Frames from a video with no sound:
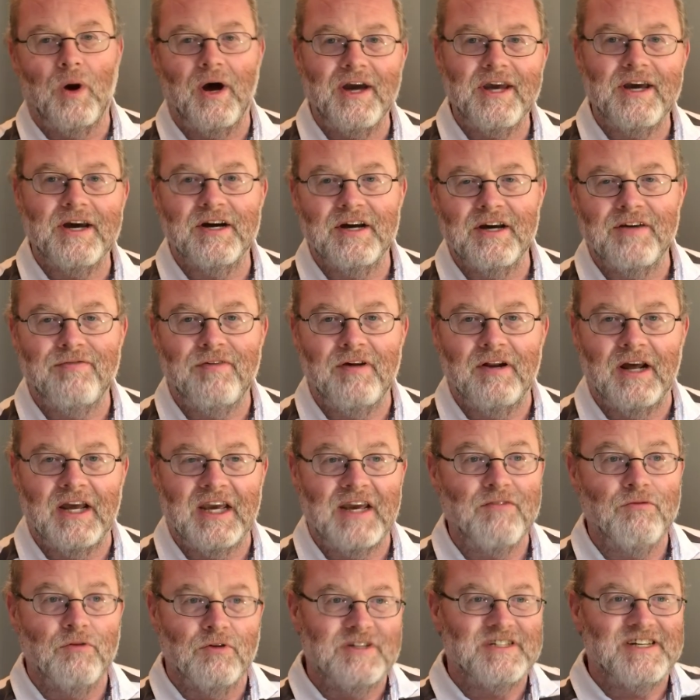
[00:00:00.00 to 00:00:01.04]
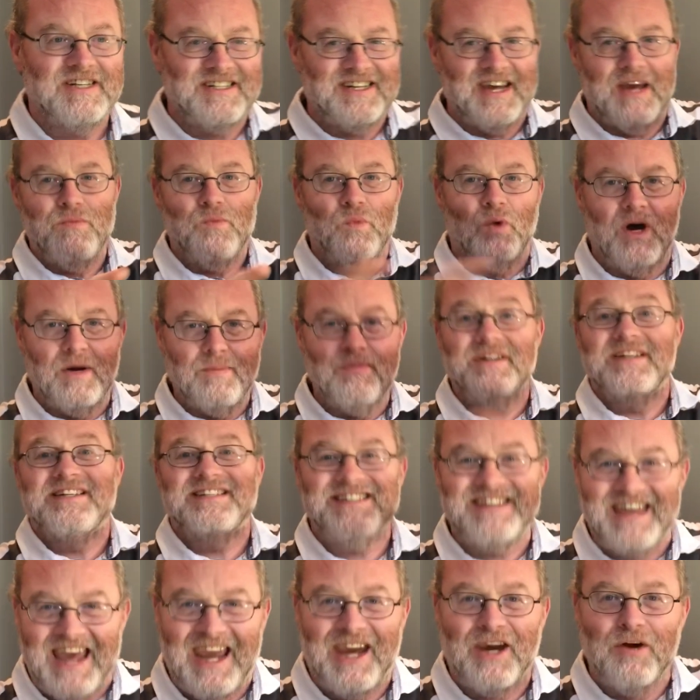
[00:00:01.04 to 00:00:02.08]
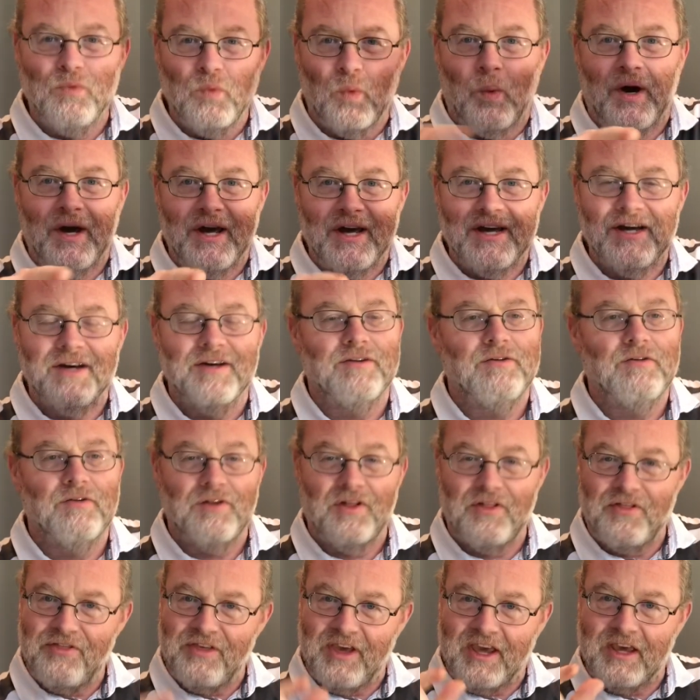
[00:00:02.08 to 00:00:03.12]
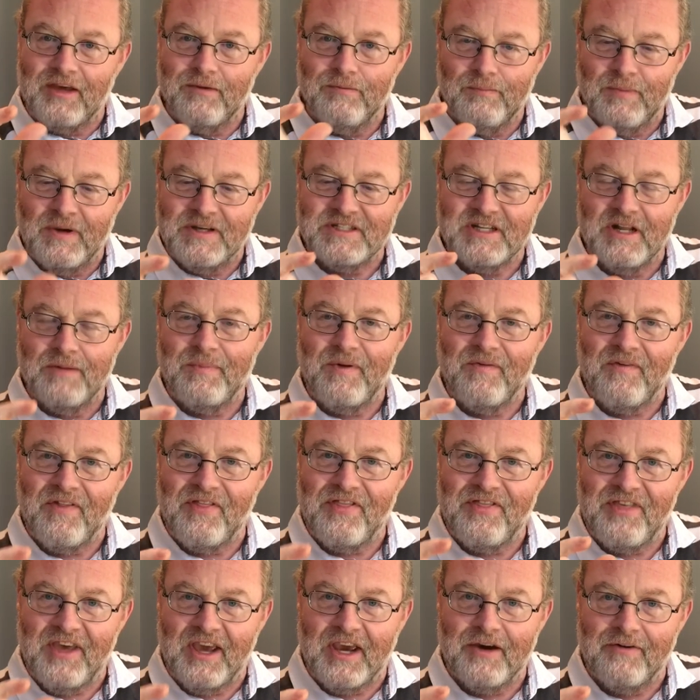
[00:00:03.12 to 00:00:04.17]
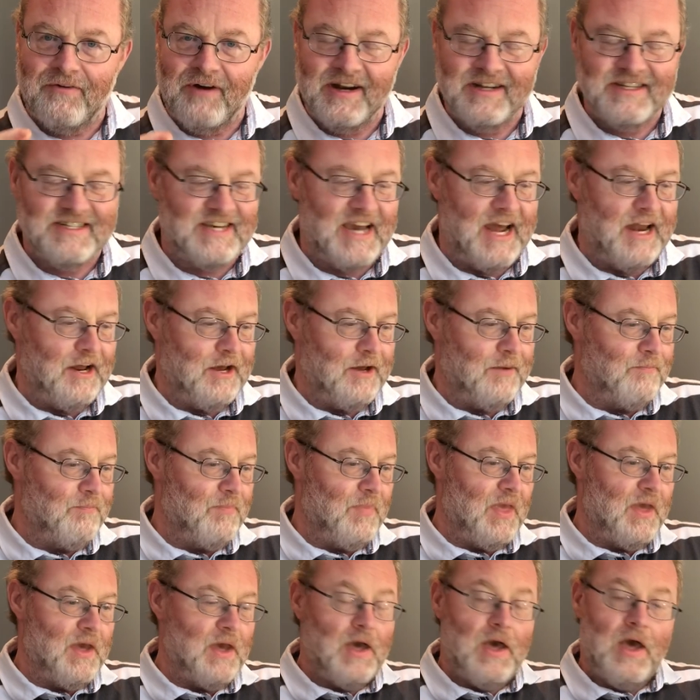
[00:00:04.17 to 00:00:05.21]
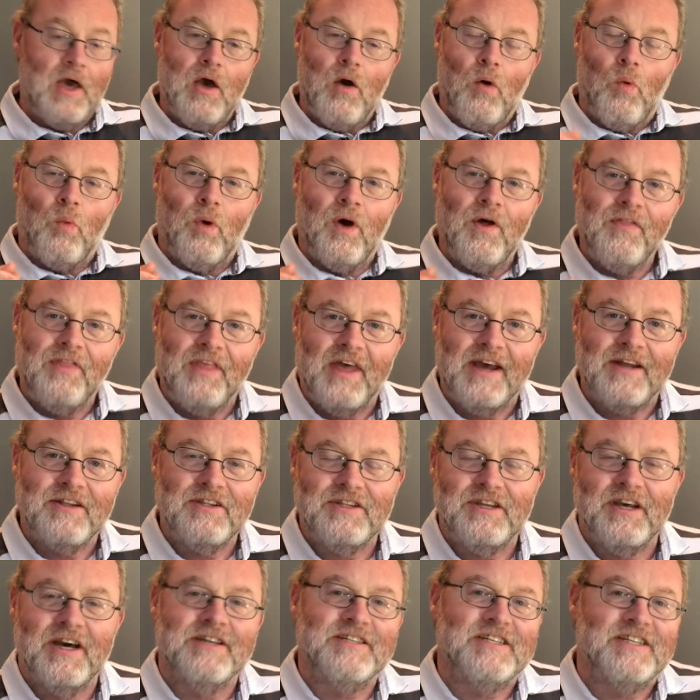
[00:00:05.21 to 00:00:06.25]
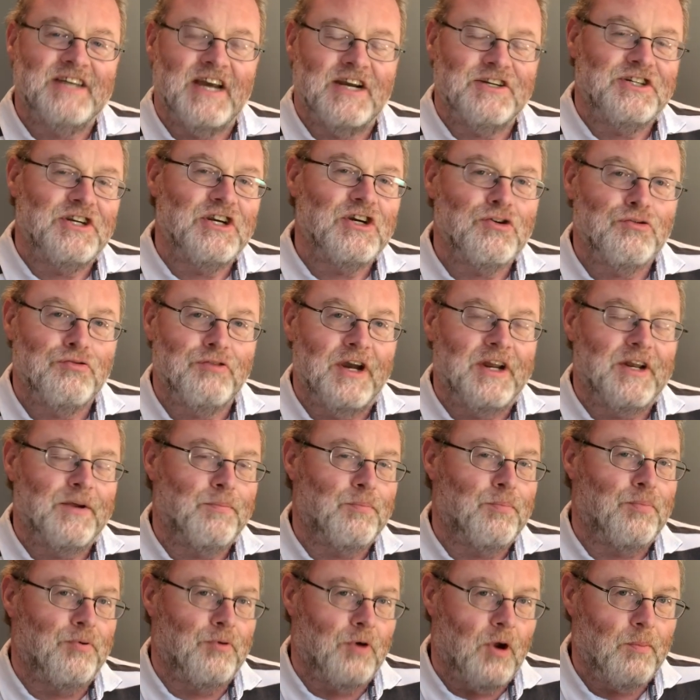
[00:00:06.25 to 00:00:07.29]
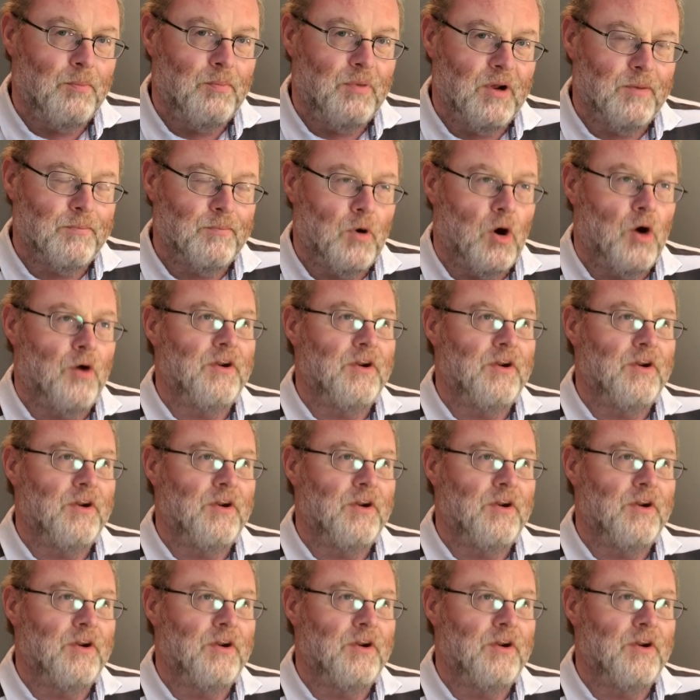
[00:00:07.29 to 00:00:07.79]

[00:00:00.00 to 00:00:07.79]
wire, if you like, even though it's the same wire, but the second wire, you know, the thick, makes it a bit of a thicker antenna, what that does is actually create a problem.